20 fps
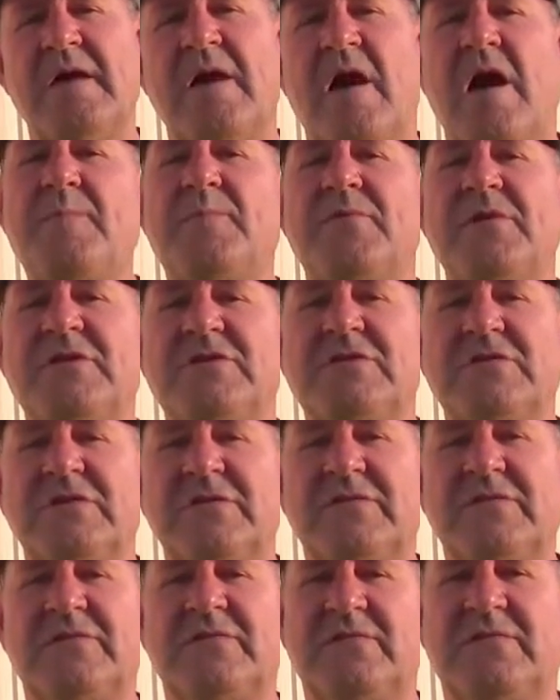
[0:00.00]
I
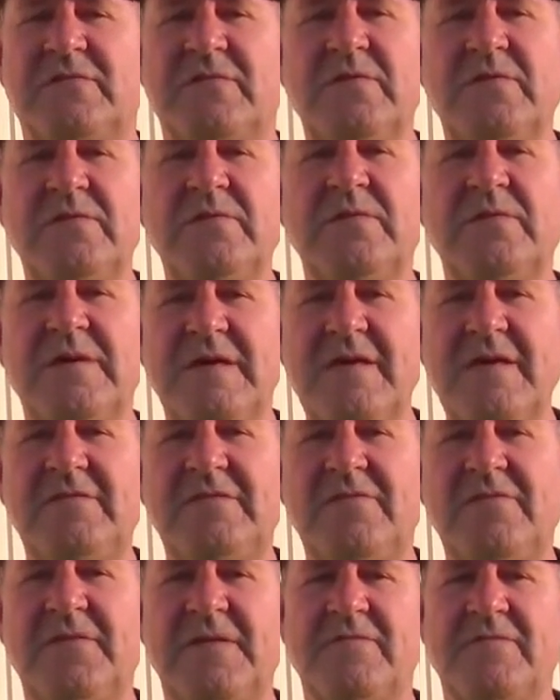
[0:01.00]
purchased 2
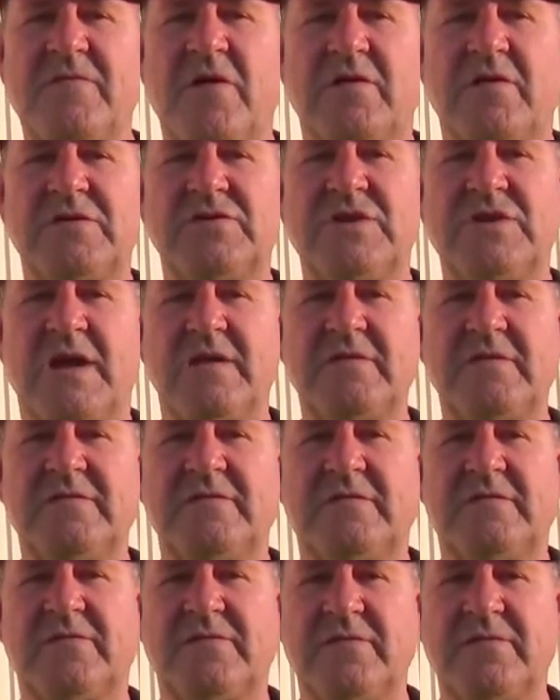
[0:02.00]
EzyFit Roller
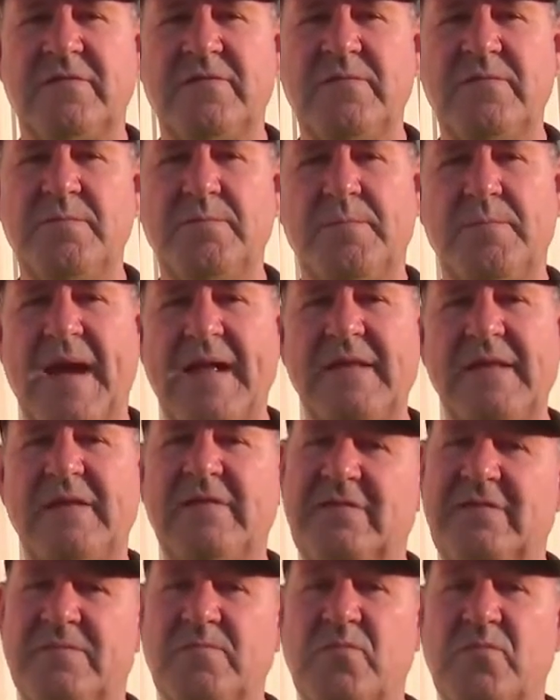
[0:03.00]
Shutters through
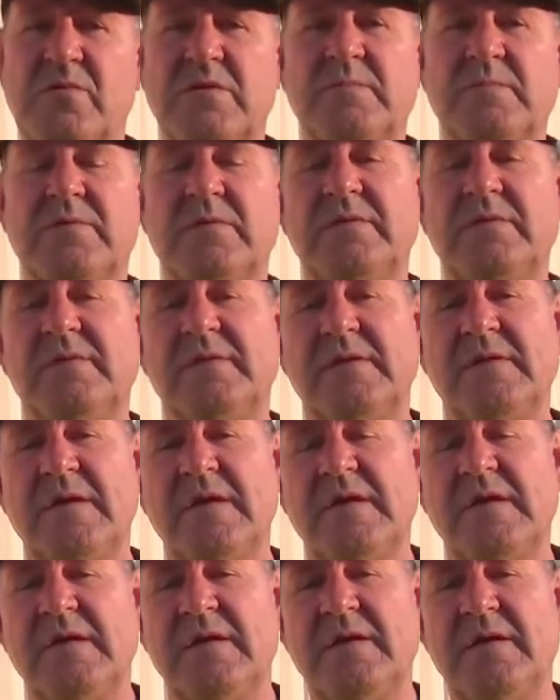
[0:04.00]
Bunnings in Warrnambool.
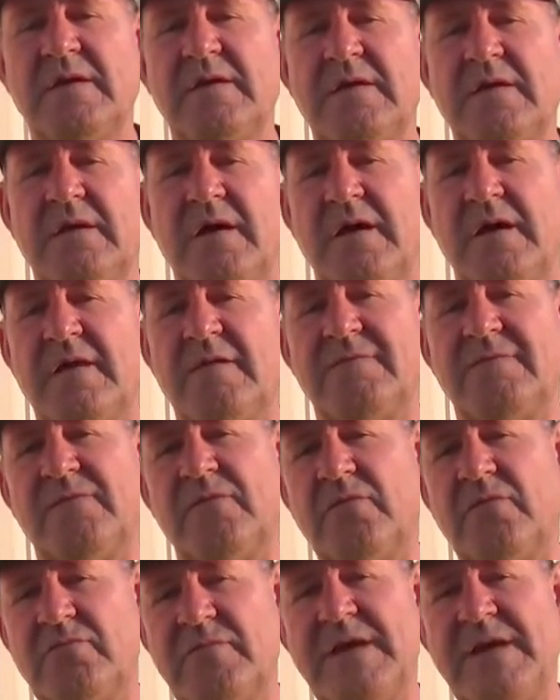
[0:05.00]
I have
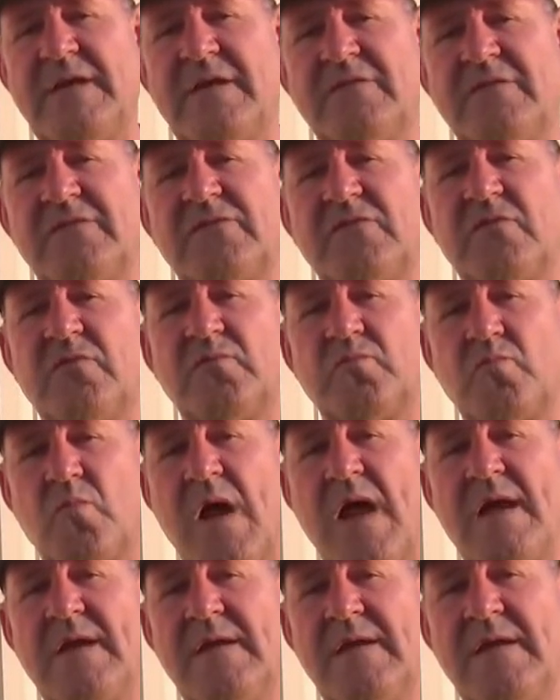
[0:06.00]
already installed
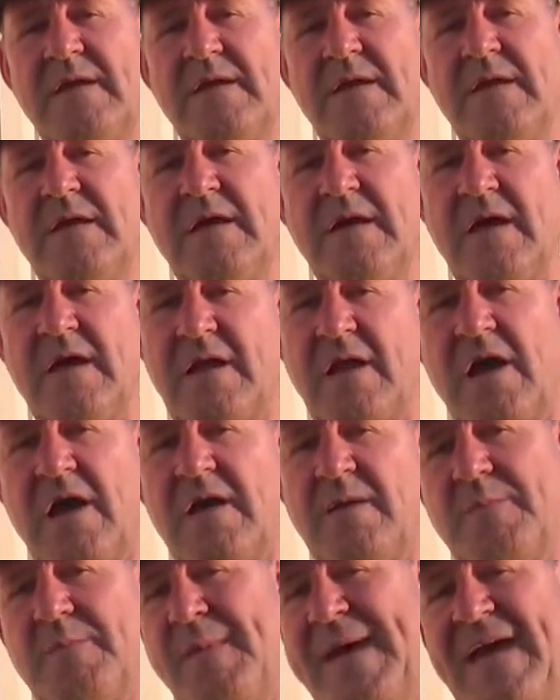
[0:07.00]
one and
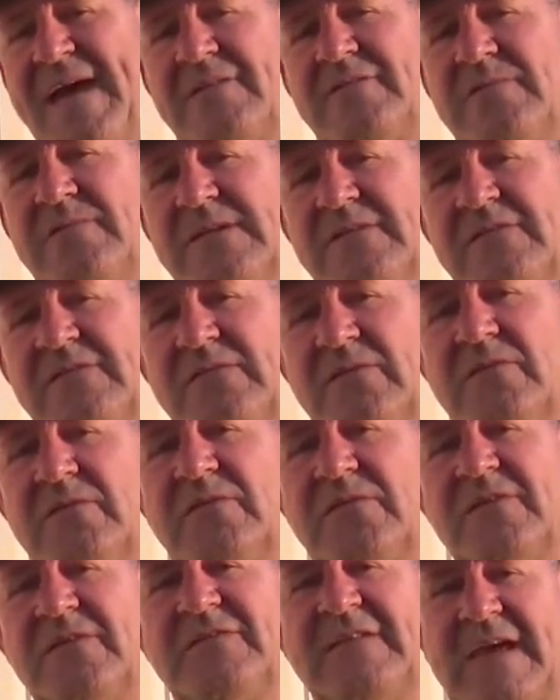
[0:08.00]
I am about to
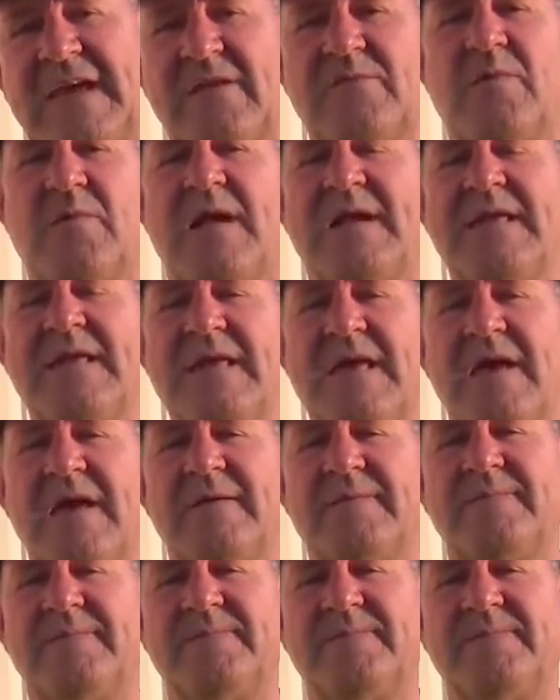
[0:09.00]
install the second one here.